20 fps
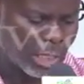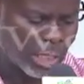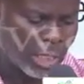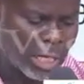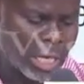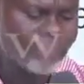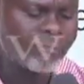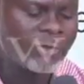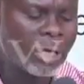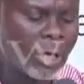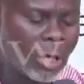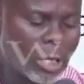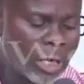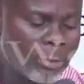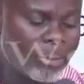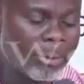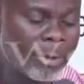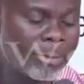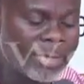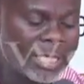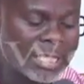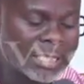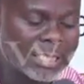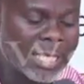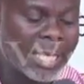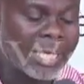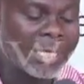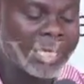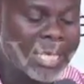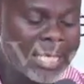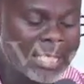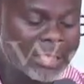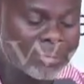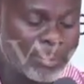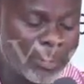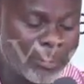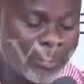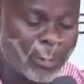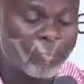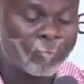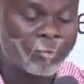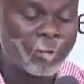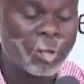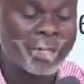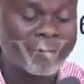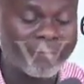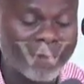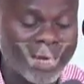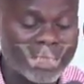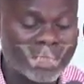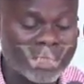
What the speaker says: If the Honorable Minister needs people from Rivers